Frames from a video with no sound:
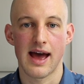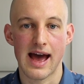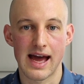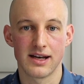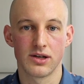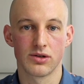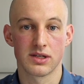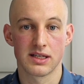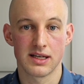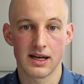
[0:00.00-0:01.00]
and you're
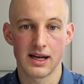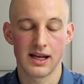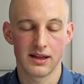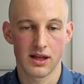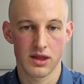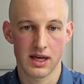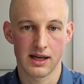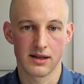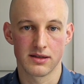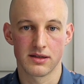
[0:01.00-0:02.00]
studying the
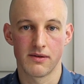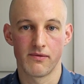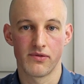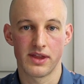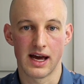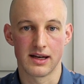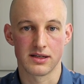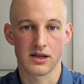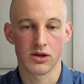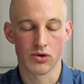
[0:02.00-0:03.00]
things that
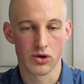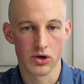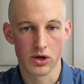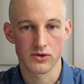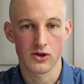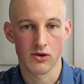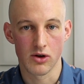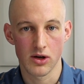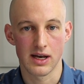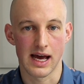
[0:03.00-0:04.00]
you're not so
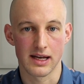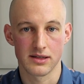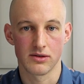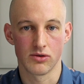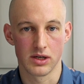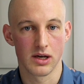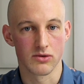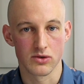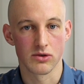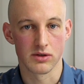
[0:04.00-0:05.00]
good at or you don't
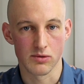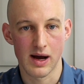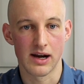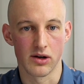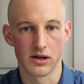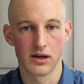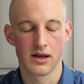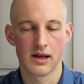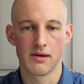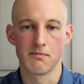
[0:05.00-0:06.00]
score as well on
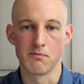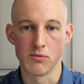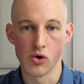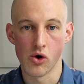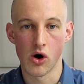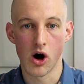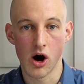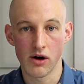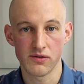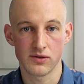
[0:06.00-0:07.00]
more
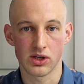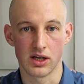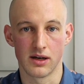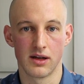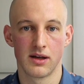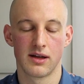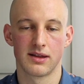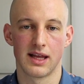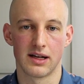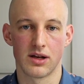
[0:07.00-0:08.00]
often
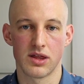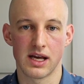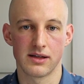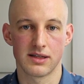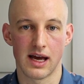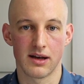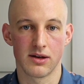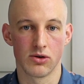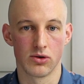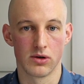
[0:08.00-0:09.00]
than the things that
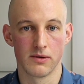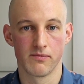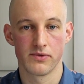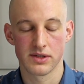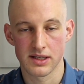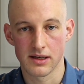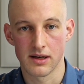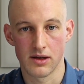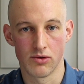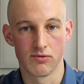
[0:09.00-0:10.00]
you're
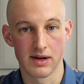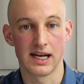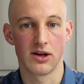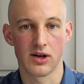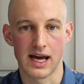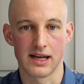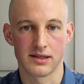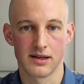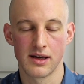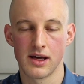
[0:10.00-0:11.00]
really good at.
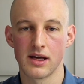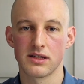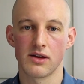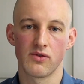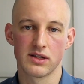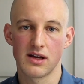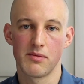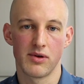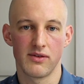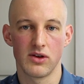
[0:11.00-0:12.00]
So for
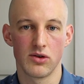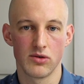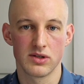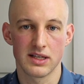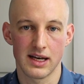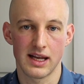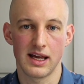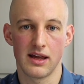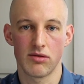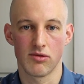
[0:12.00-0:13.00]
example, if you
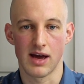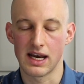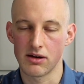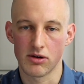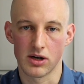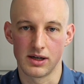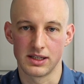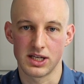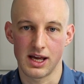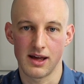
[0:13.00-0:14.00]
study through
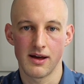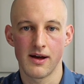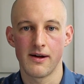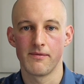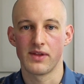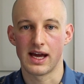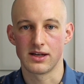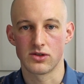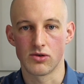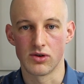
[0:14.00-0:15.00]
endocrinology and
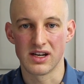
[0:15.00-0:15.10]
you score